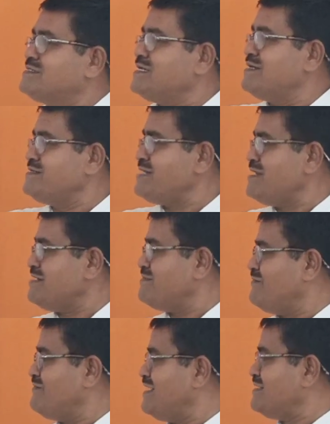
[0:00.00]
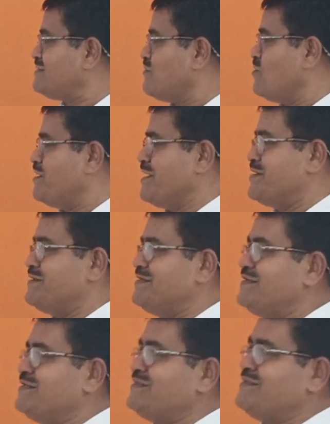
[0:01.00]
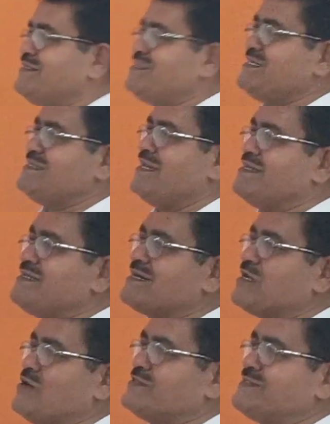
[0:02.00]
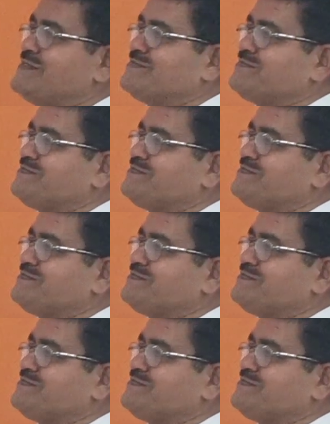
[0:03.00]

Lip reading: Children were scolded. This is another clause.